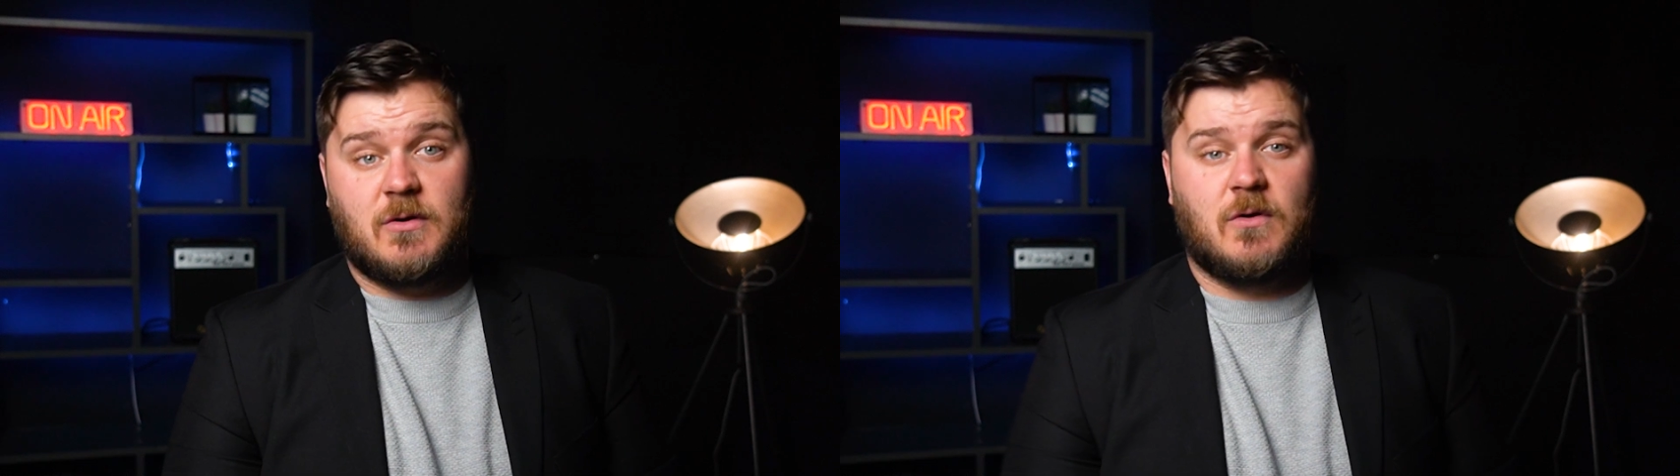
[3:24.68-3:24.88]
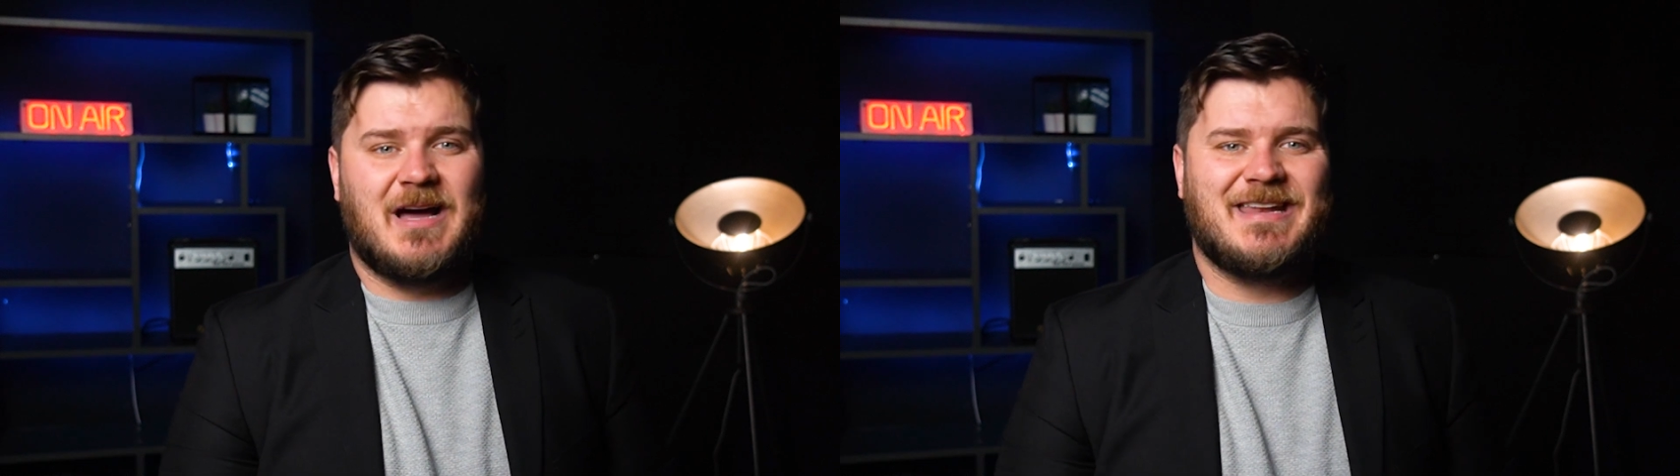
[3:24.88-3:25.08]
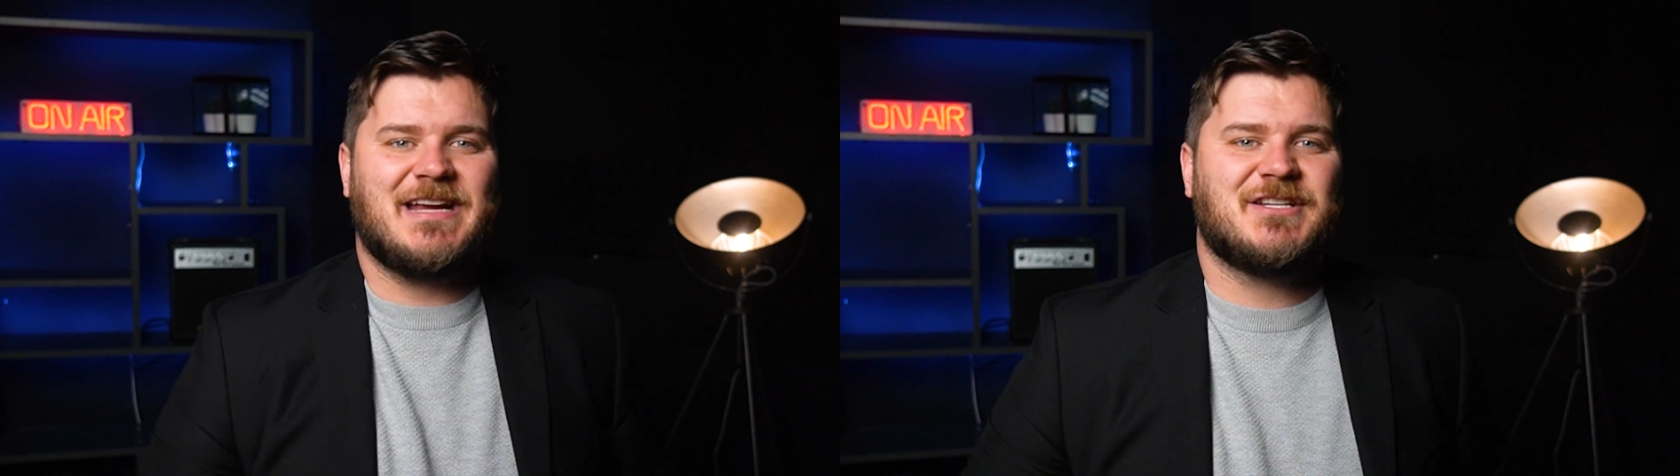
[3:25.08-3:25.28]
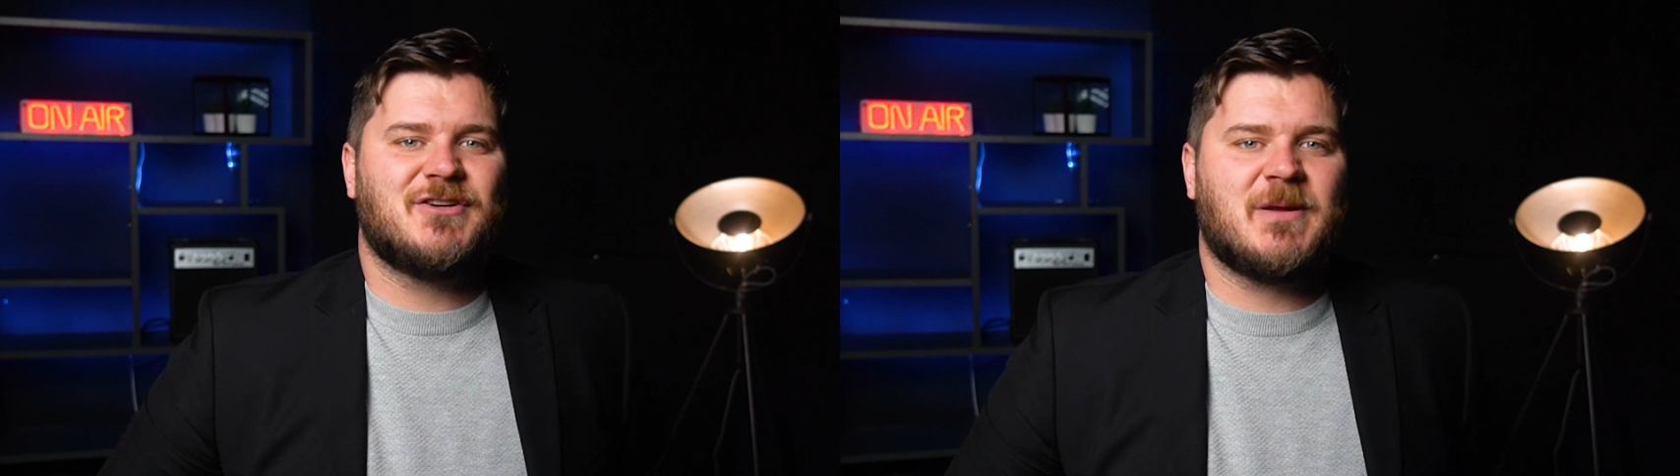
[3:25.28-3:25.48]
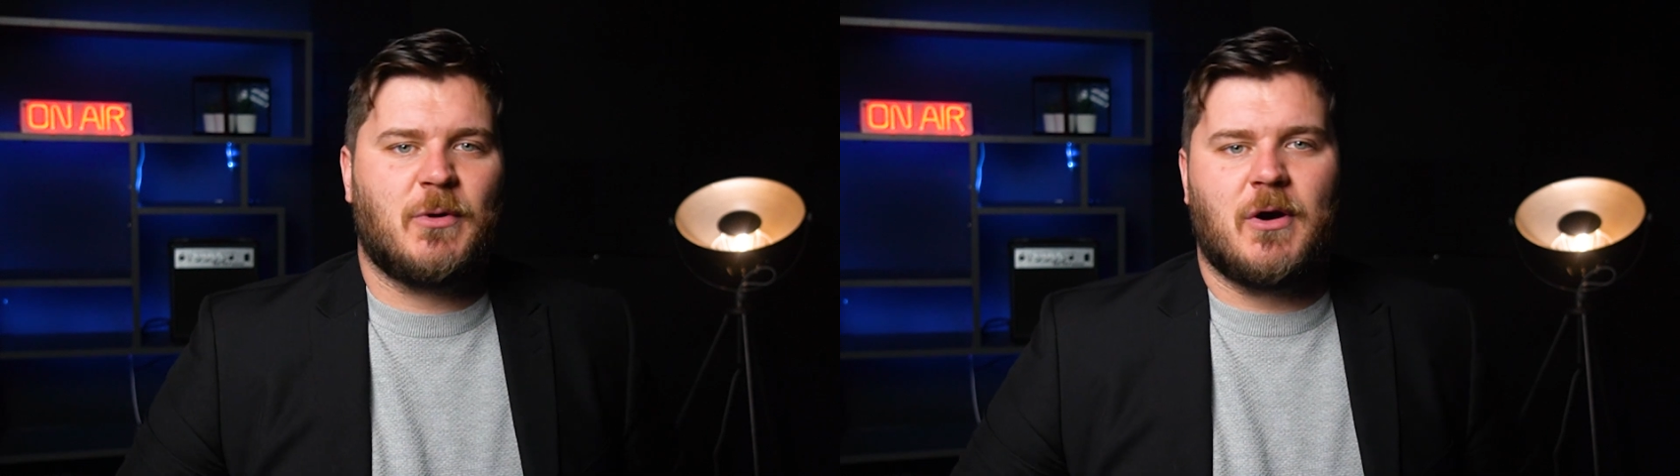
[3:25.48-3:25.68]
or a
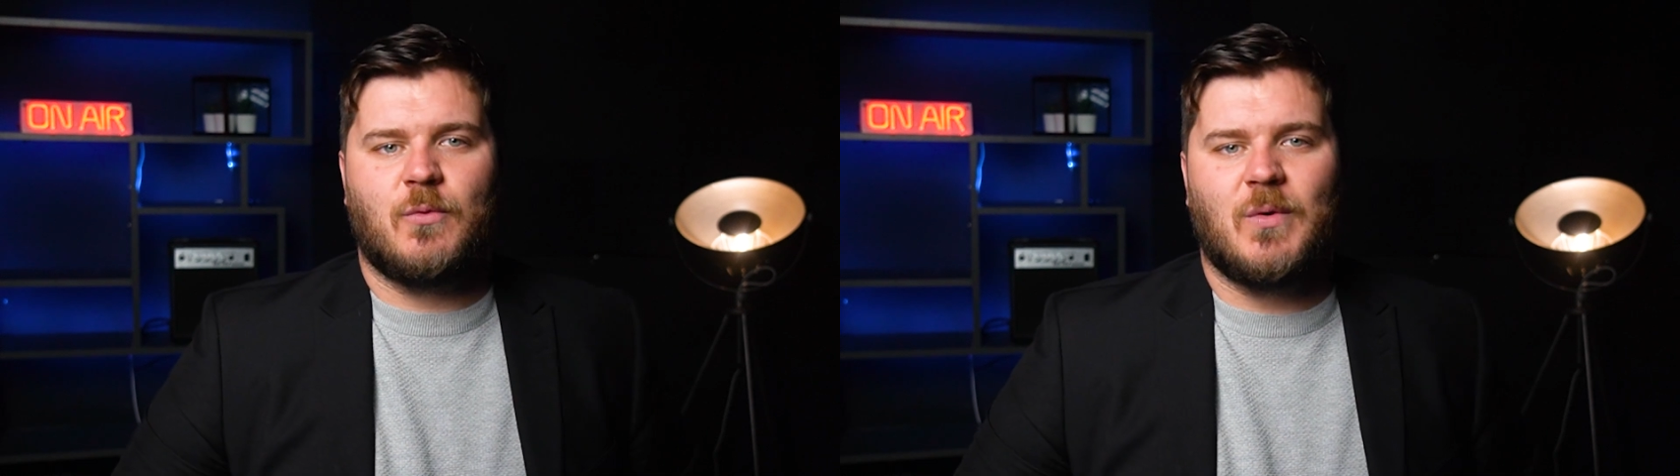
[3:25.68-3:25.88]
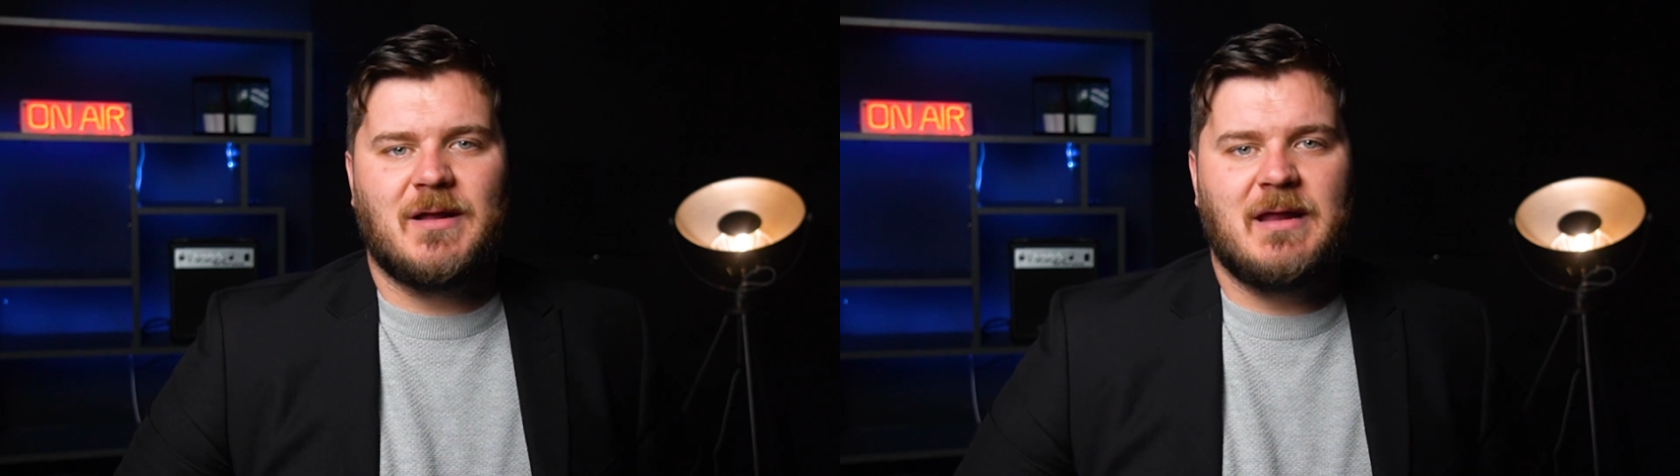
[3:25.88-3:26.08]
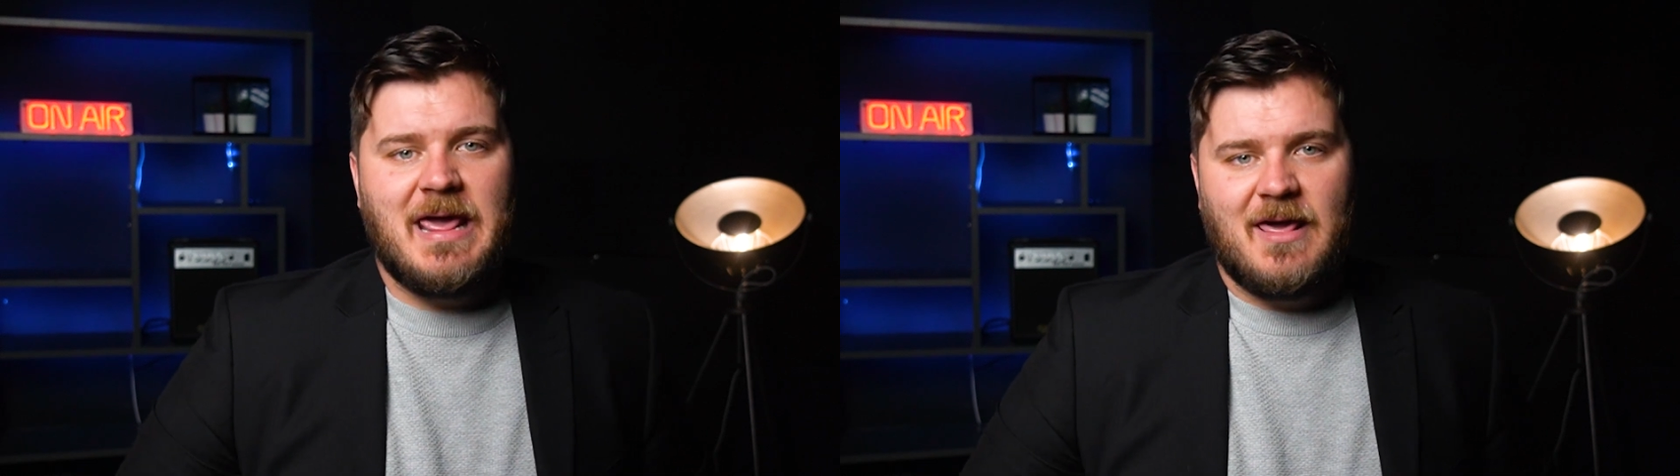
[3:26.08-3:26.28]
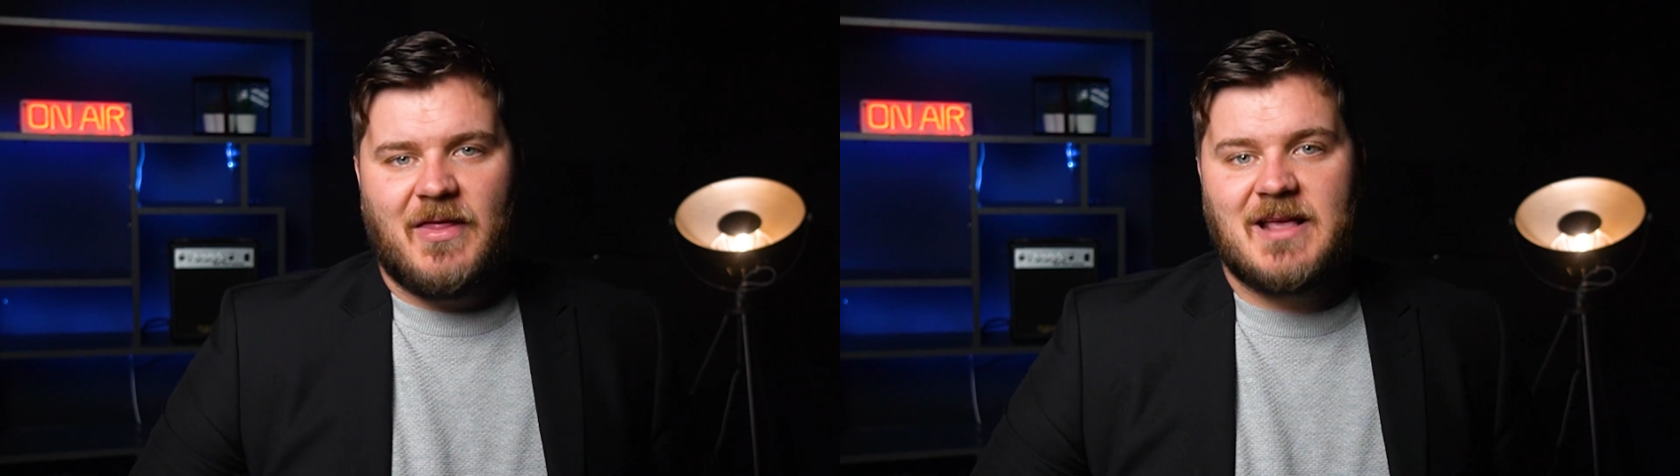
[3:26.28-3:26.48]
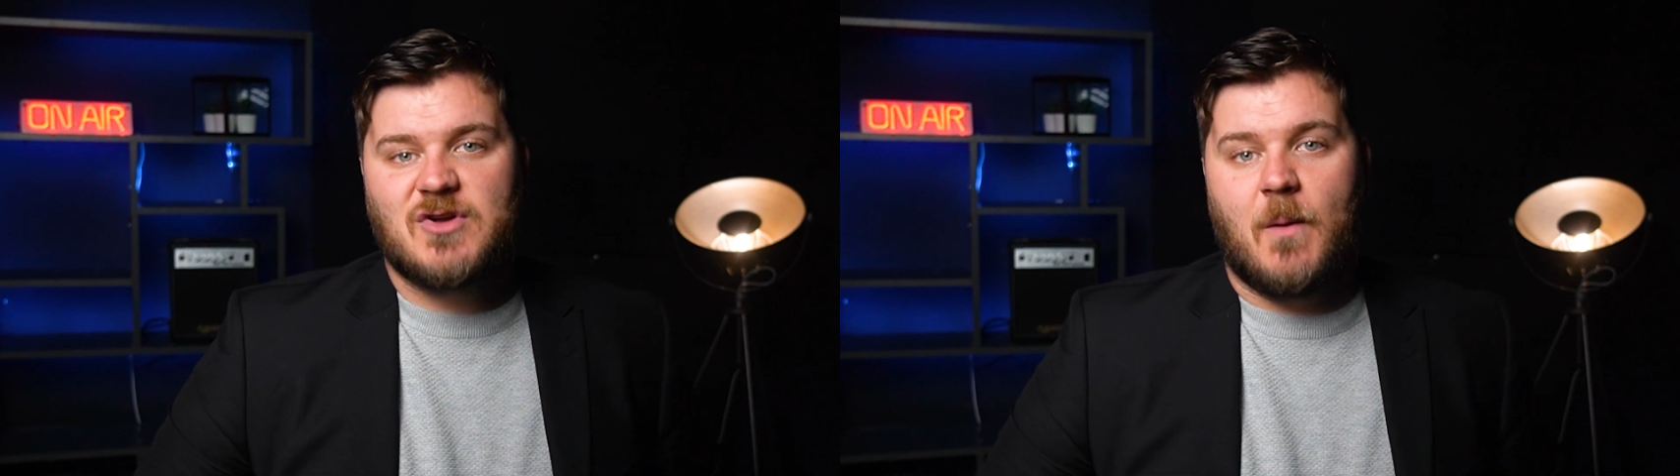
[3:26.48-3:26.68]
NATO W01,
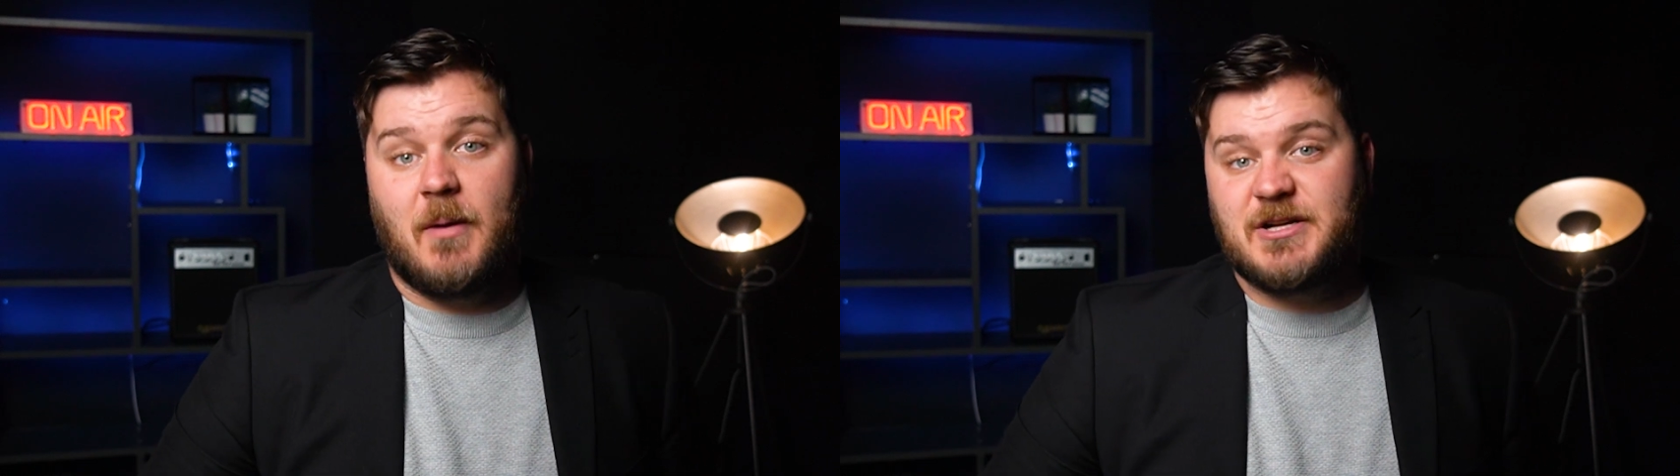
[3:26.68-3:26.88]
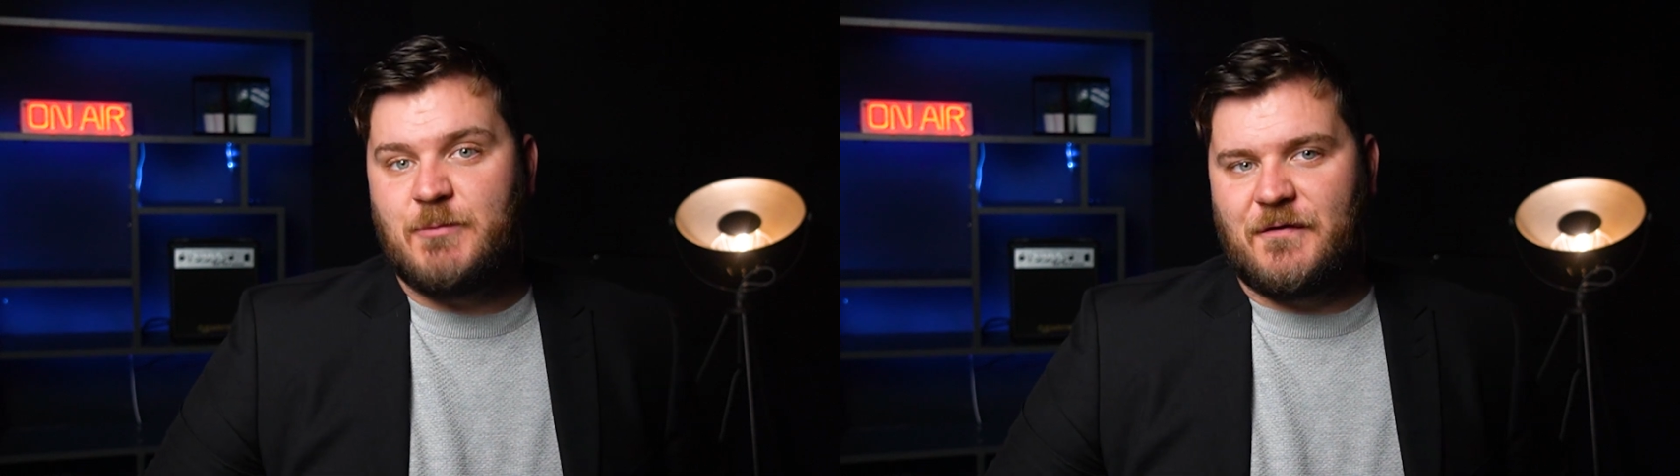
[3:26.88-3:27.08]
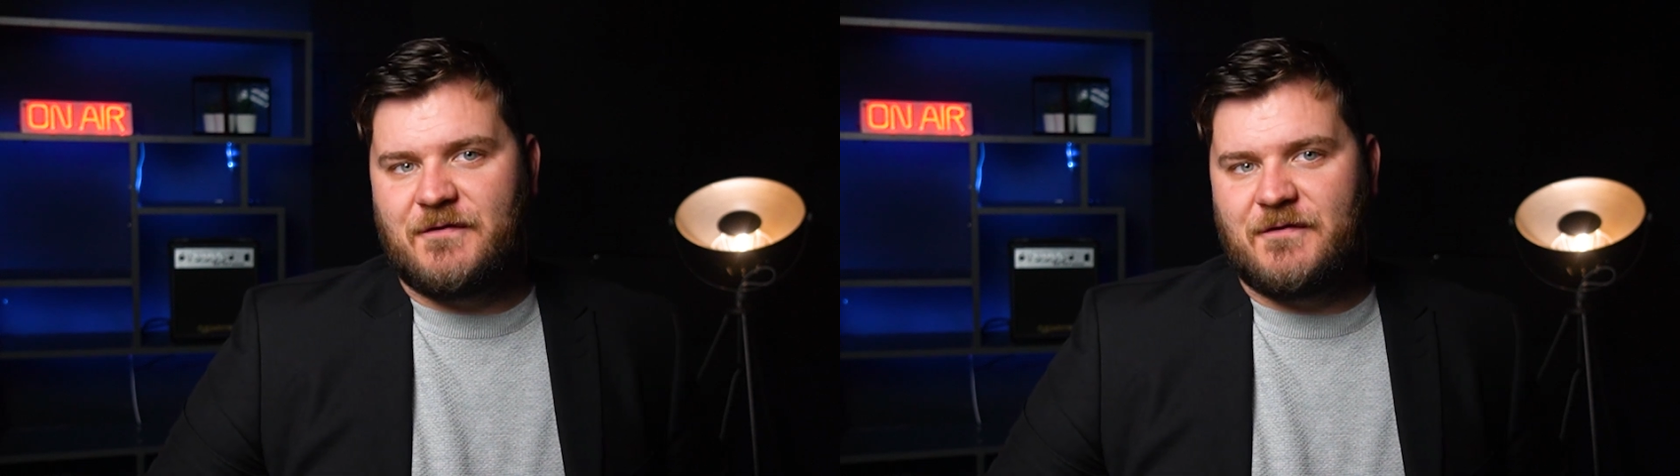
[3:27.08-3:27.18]
things got much more